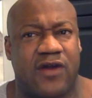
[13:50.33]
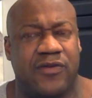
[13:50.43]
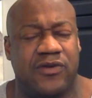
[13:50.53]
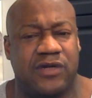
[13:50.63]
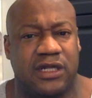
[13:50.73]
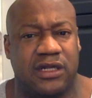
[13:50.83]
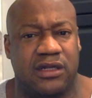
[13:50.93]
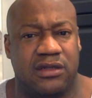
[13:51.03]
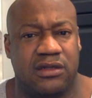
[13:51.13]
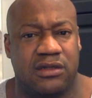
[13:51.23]
community
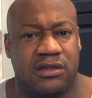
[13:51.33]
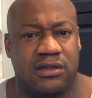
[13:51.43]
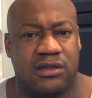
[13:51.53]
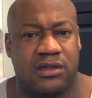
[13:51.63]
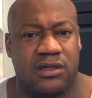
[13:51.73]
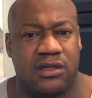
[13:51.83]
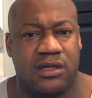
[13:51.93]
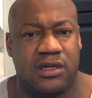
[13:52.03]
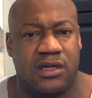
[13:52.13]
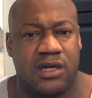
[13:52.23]

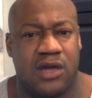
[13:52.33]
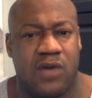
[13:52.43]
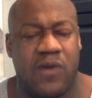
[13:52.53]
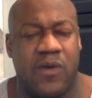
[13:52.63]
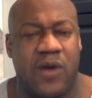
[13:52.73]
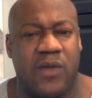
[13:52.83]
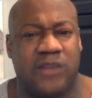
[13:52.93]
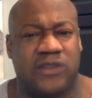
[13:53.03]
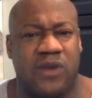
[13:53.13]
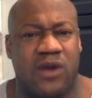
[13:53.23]
and what,
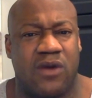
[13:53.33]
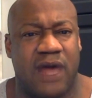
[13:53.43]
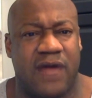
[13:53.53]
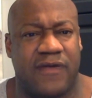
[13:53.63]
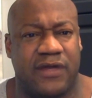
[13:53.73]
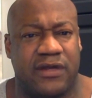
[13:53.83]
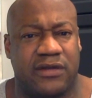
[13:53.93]
what's going on out there.